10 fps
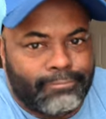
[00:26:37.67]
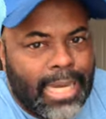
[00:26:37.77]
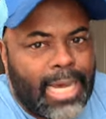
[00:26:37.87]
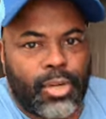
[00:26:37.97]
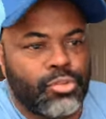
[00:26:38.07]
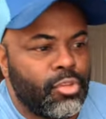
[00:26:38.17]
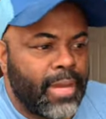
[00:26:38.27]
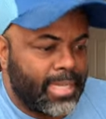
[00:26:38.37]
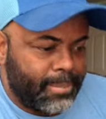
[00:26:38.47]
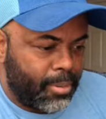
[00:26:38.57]
I don't do
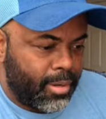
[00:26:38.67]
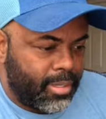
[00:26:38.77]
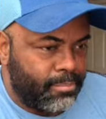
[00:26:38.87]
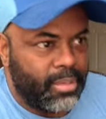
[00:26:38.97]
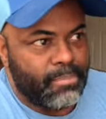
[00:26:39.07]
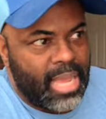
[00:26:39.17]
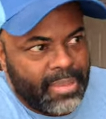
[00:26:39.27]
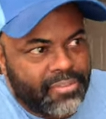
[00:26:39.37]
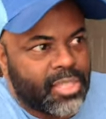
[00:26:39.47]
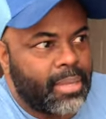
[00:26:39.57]
valet parking, but
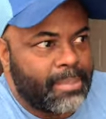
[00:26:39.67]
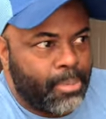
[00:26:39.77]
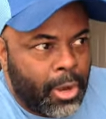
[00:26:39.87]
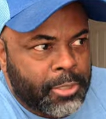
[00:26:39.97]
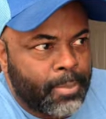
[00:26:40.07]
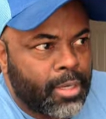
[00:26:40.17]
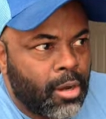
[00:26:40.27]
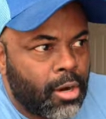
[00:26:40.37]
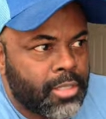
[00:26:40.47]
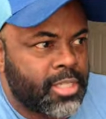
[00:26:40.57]
maybe if somebody parks my
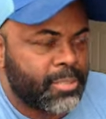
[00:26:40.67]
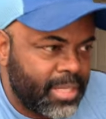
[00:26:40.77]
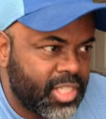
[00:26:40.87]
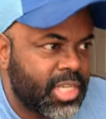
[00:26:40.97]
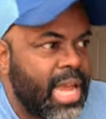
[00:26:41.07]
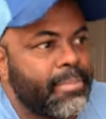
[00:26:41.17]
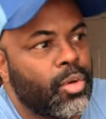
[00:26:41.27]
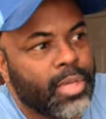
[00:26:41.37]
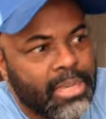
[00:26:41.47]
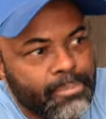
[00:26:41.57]
car, spends time to
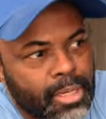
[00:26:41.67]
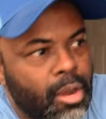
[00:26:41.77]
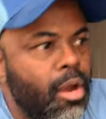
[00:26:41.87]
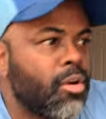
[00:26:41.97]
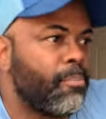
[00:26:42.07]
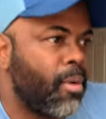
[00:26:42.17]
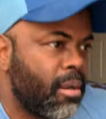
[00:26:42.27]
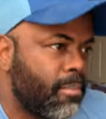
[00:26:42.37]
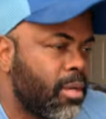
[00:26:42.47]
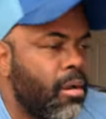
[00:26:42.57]
go get my car, go
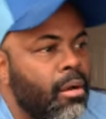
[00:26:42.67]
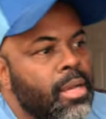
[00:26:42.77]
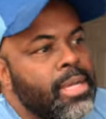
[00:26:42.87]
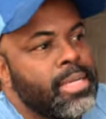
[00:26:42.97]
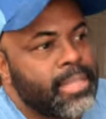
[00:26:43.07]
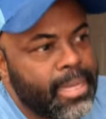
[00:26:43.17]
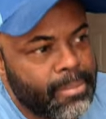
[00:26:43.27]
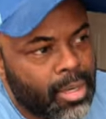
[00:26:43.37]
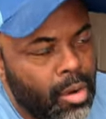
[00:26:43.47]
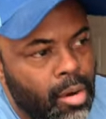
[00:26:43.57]
park my car, take
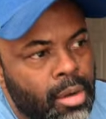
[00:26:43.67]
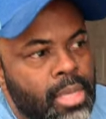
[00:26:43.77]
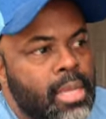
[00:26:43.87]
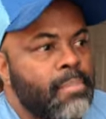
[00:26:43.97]
my car,